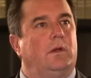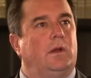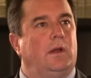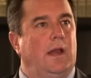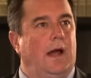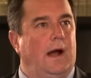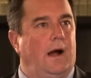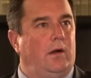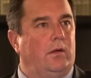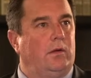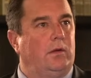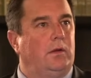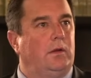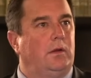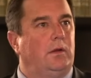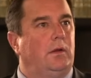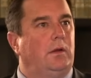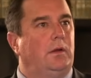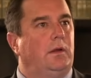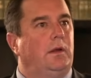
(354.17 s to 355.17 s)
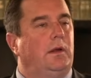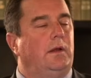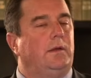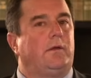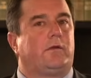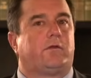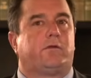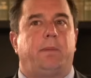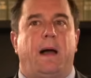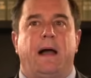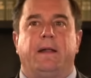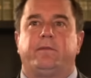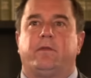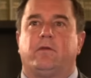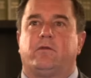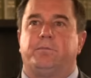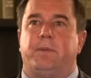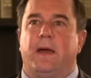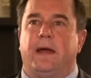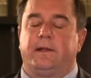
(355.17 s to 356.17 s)
Now, despite
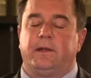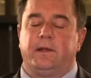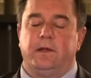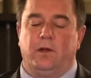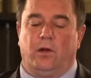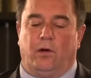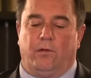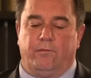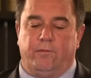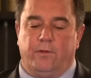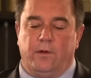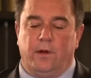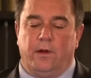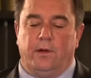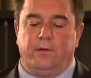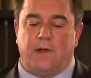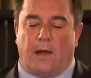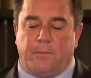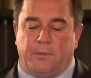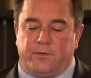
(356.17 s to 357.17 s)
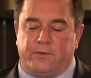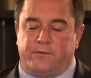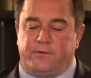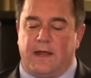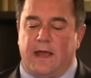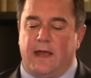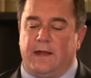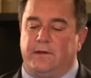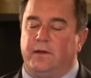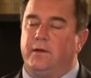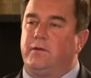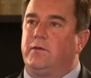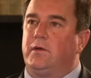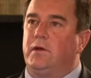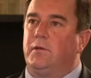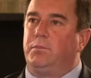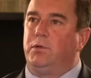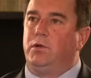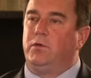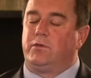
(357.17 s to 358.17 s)
this pattern of double standards and
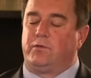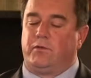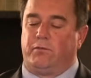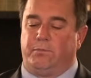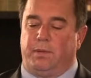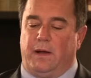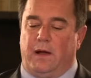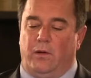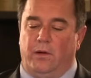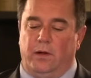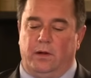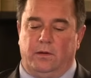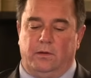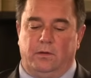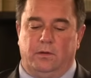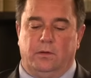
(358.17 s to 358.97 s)
abuse of power,